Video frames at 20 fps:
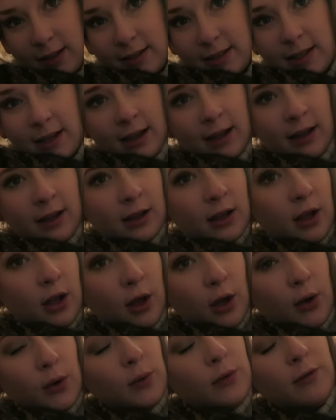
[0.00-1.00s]
So,
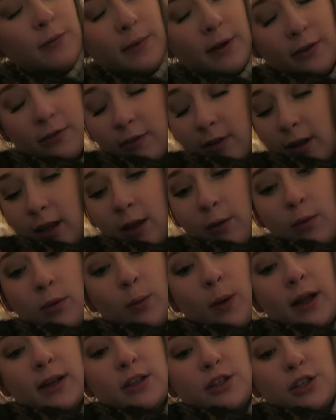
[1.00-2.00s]
with Bethany,
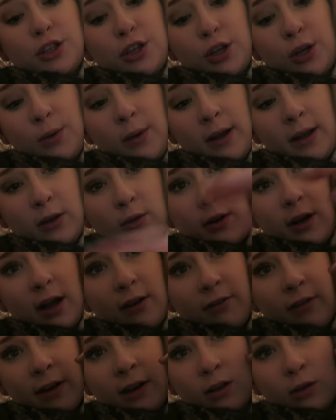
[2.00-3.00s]
we went to a little
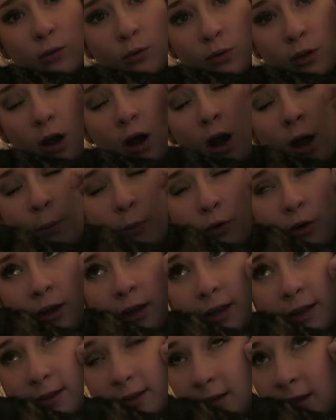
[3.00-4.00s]
cafe called The
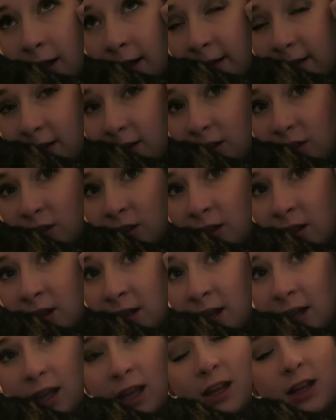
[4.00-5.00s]
Almonry. It's like
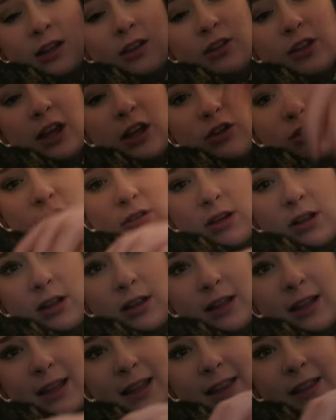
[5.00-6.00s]
the Ely Cathedral...